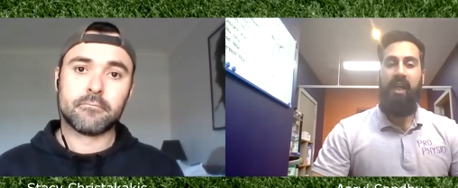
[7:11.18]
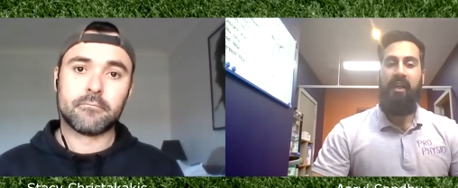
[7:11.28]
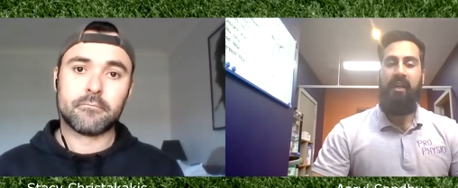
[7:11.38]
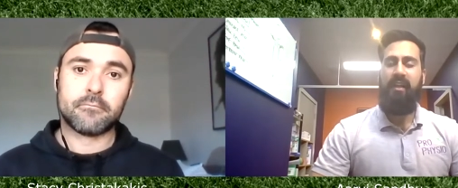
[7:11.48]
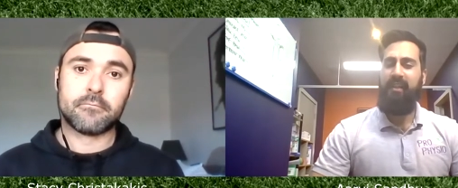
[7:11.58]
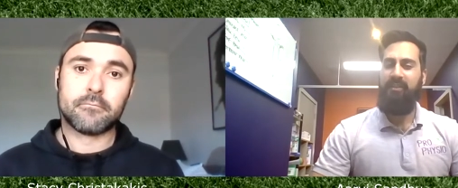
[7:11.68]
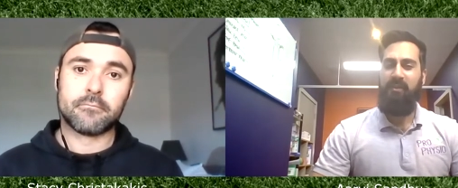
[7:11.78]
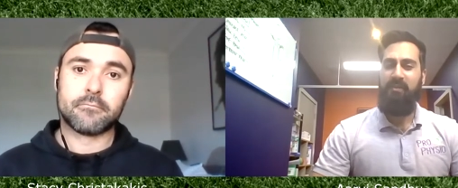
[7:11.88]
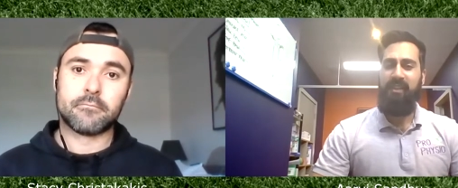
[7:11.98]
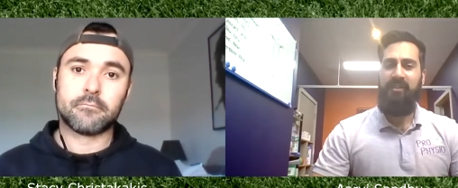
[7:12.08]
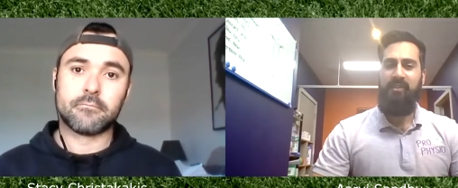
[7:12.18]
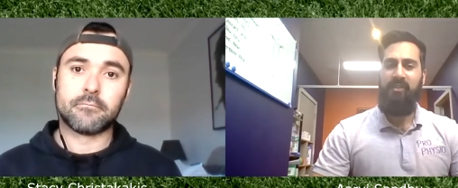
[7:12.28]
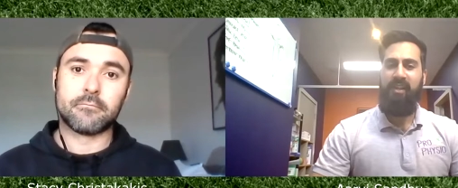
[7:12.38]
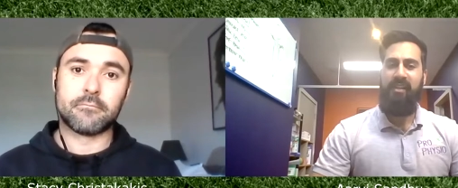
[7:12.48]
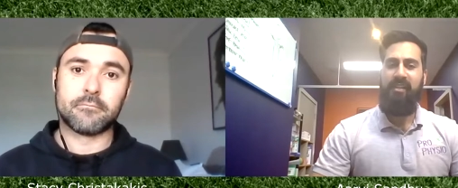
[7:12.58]
Speaker 1: Are they in the top league,
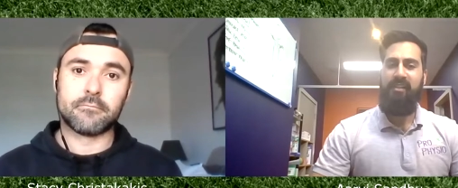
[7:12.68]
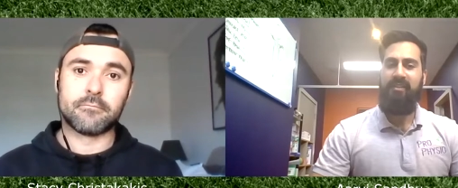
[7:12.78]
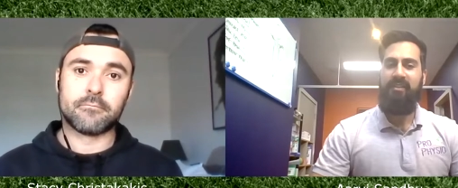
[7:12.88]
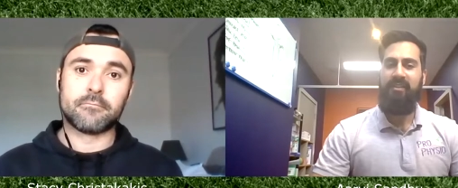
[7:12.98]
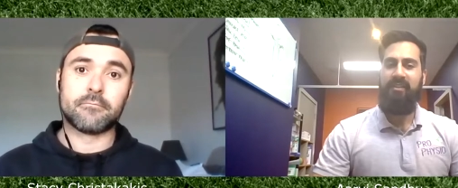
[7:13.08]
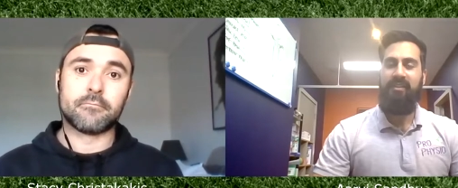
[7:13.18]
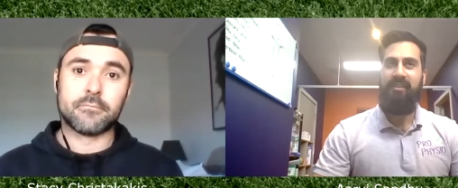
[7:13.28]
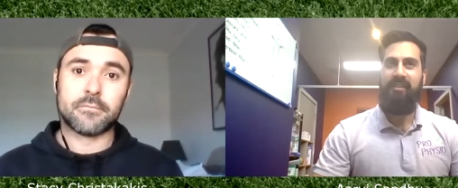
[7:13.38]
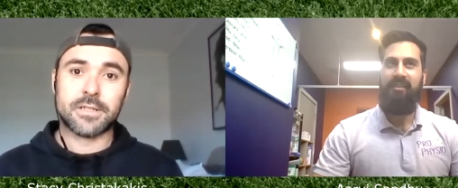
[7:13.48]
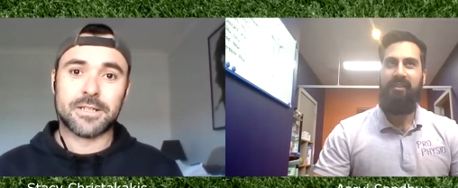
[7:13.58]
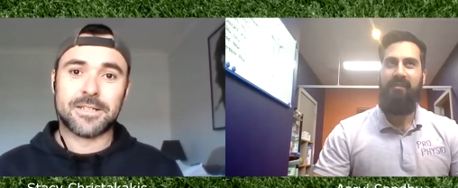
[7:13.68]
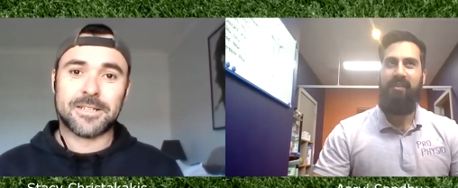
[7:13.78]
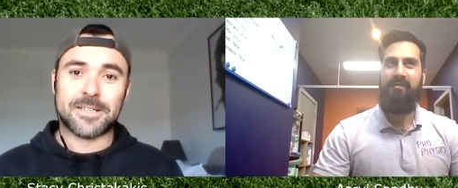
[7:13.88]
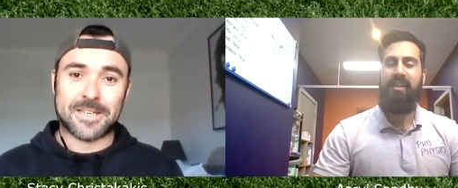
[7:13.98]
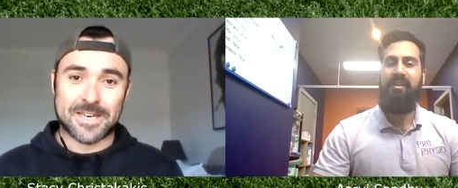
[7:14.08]
or are they?
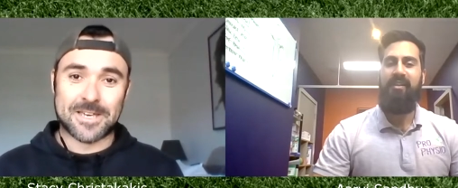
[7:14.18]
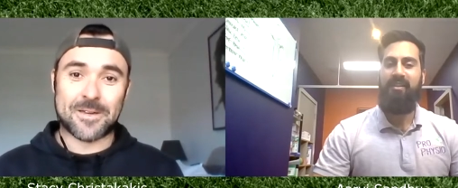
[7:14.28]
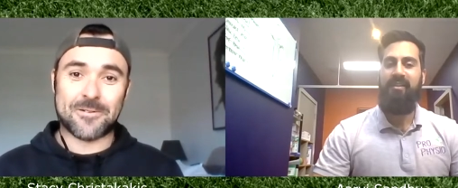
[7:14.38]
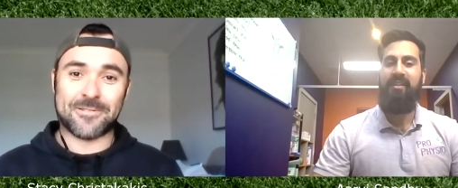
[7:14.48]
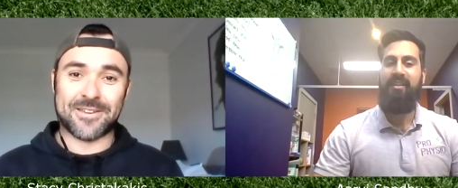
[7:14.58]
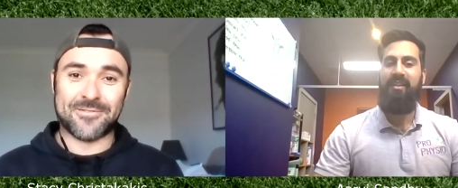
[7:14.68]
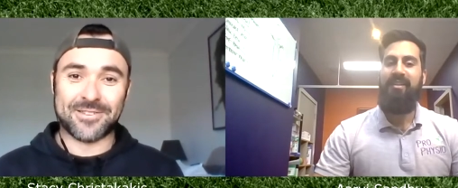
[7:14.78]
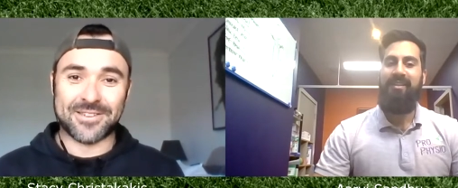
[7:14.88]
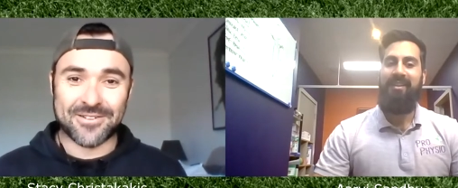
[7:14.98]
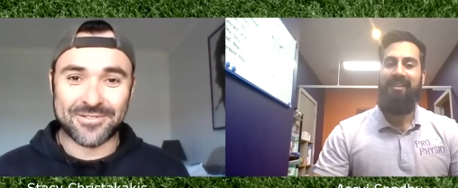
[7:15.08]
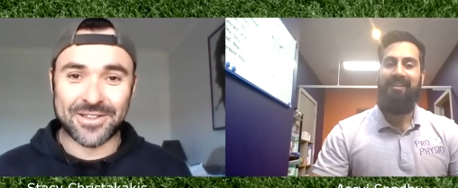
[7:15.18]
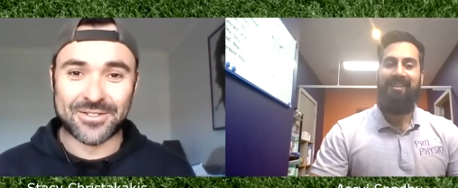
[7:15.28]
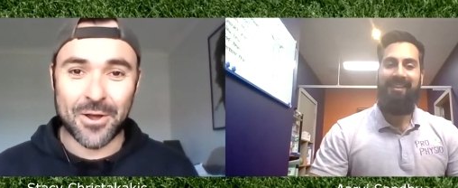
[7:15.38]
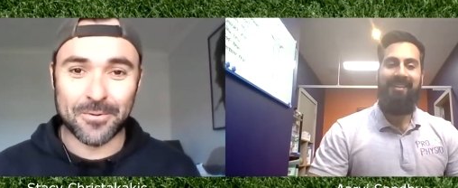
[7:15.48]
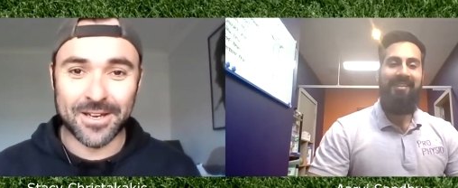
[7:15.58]
Southampton?
Speaker 2: Yeah, they're in the
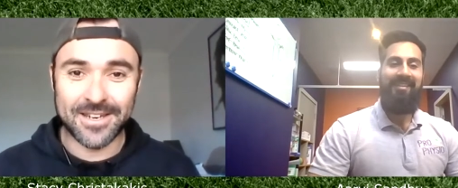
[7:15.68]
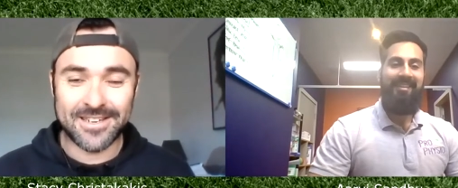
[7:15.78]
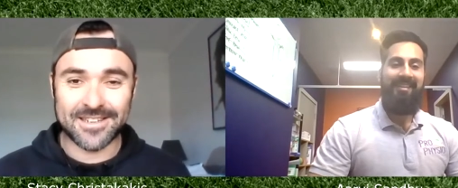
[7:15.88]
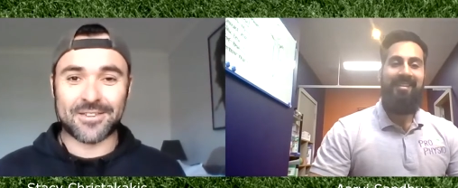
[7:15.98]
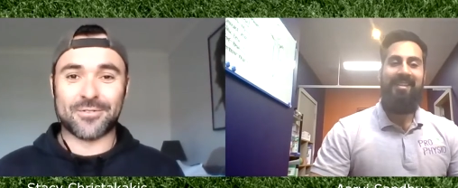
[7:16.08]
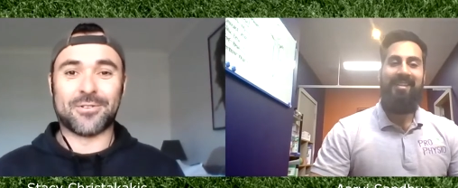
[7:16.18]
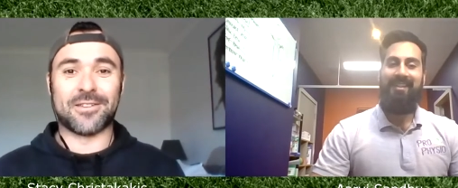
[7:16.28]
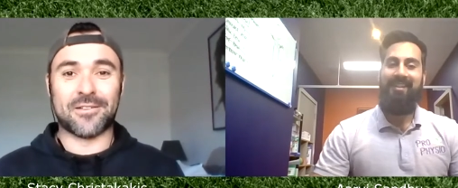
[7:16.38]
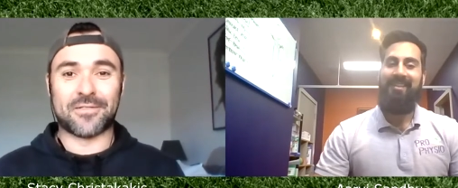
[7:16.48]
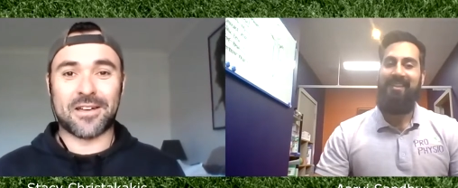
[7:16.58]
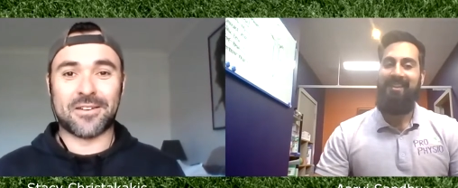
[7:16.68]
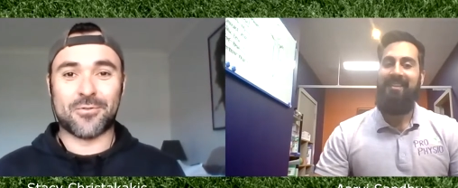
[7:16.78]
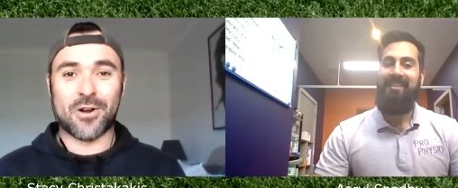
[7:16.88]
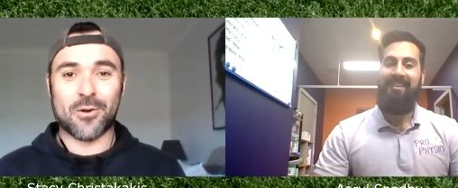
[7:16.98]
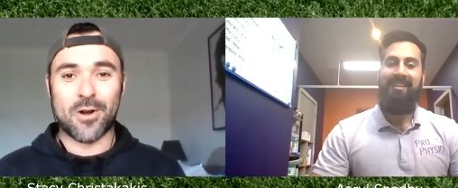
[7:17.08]
top league. They've done
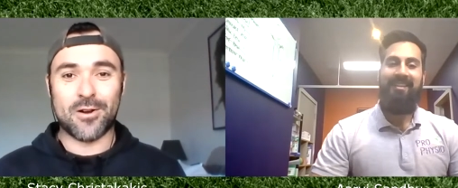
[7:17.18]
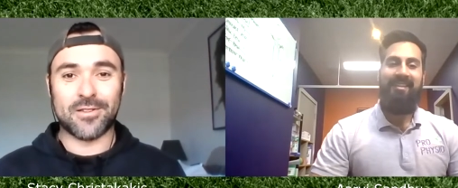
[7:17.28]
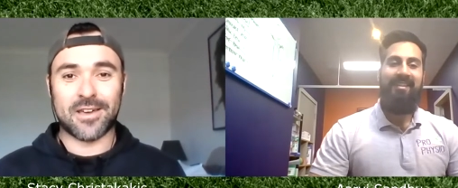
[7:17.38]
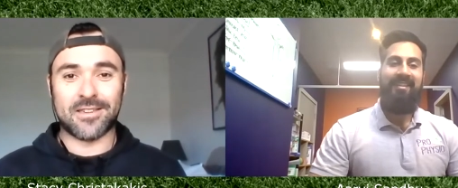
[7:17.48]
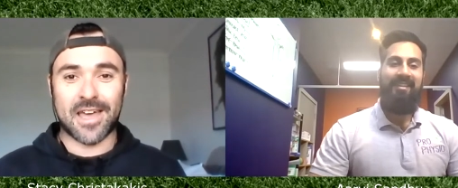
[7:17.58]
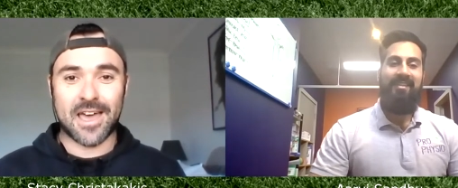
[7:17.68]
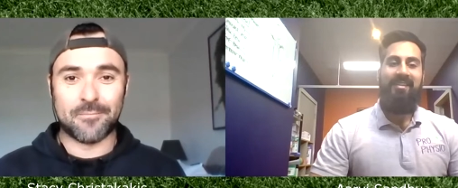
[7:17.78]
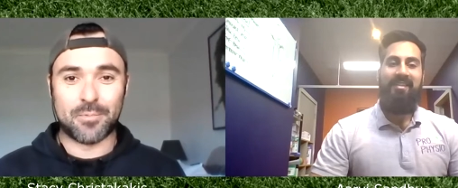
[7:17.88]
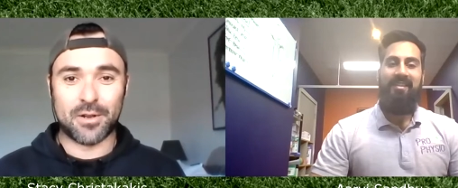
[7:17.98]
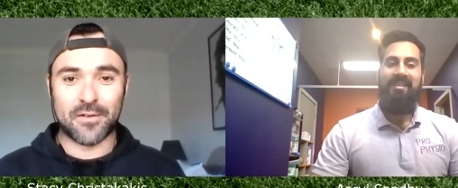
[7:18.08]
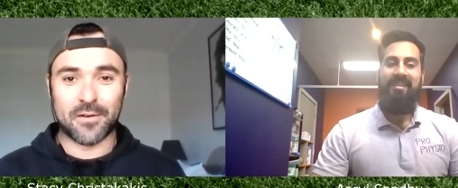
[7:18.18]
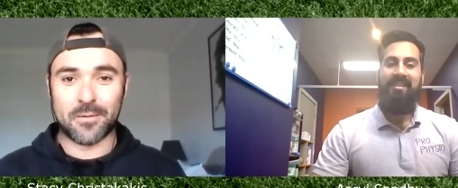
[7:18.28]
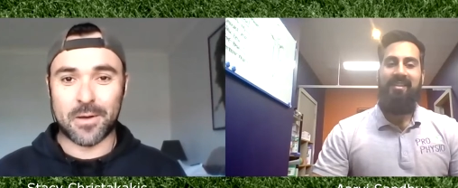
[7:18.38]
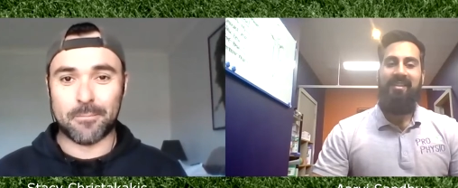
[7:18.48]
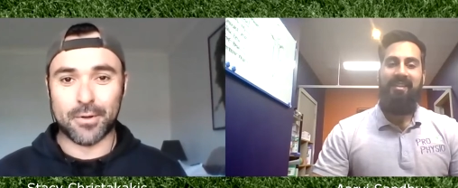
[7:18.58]
quite well. They had a bit of
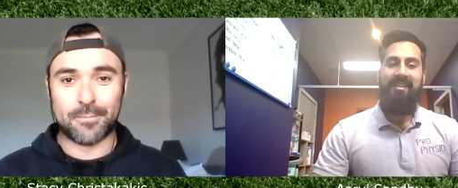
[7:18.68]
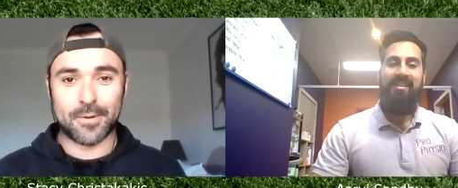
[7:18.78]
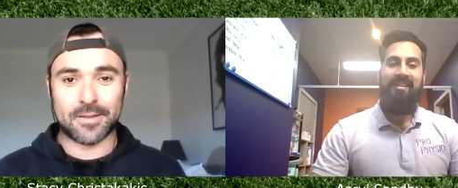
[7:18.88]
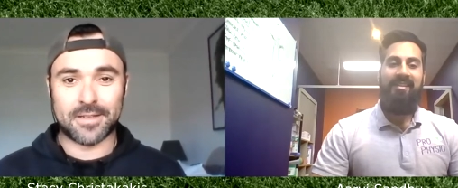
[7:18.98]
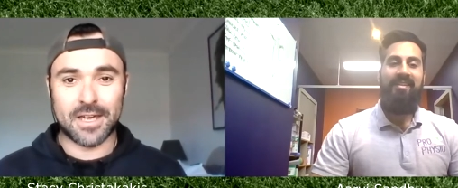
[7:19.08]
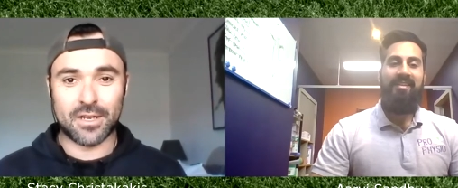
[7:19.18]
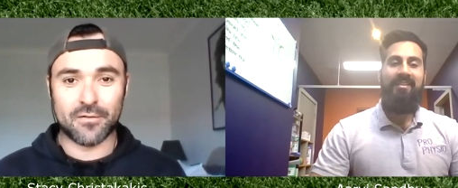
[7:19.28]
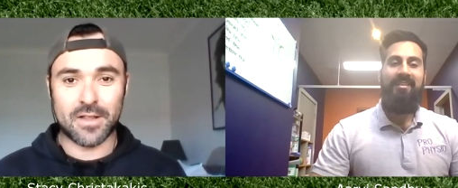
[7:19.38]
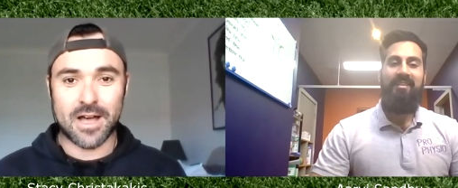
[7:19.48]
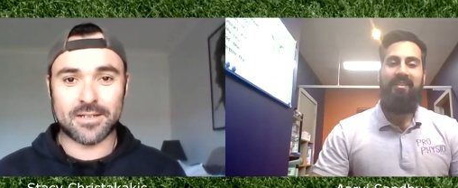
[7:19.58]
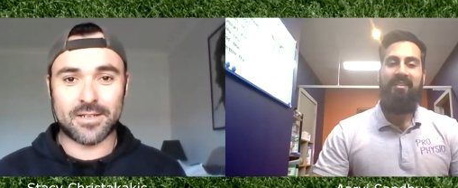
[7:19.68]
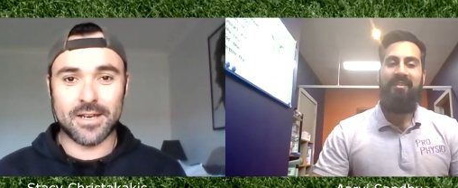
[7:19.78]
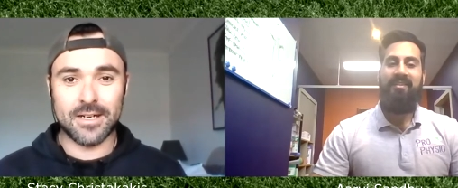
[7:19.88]
a blip at the end of last year.